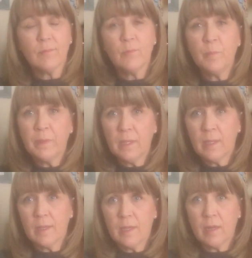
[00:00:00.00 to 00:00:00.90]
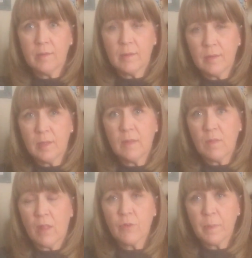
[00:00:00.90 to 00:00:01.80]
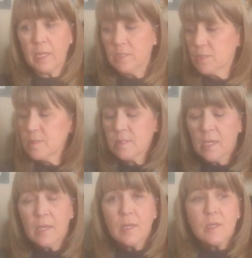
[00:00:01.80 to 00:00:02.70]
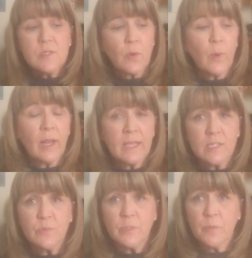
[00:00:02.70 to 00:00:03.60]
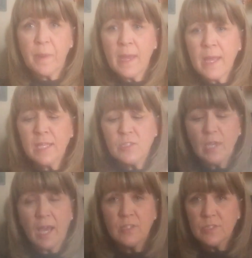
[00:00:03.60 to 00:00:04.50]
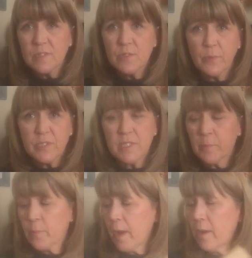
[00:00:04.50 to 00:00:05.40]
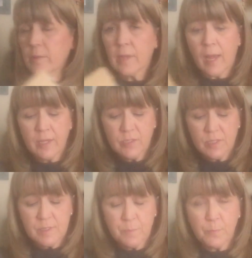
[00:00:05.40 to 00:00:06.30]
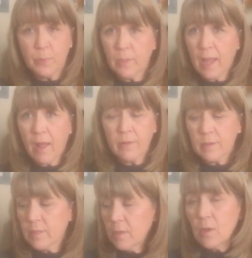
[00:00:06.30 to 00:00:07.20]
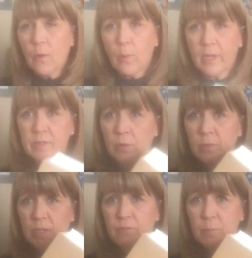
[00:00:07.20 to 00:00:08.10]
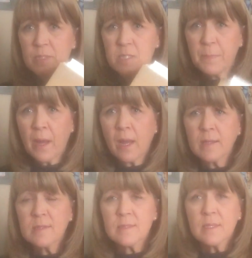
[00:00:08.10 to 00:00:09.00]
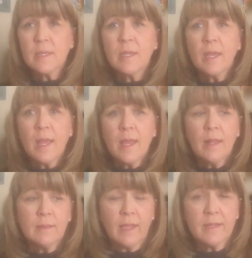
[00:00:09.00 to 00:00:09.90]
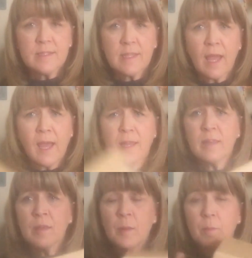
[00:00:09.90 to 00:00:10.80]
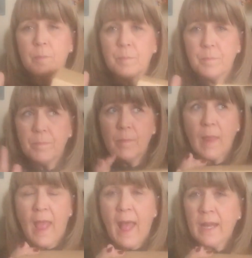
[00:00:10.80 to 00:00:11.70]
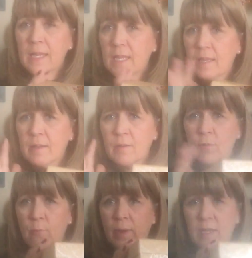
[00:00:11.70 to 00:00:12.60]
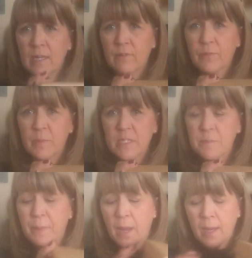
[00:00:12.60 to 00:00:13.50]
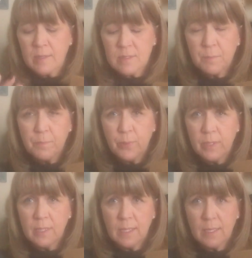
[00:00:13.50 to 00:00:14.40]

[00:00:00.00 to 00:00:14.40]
will be in the other pages. So when I get to a new page, I just switch them around. I just pull out what I don't need from this box, lay it aside, add in what I need from this box, put it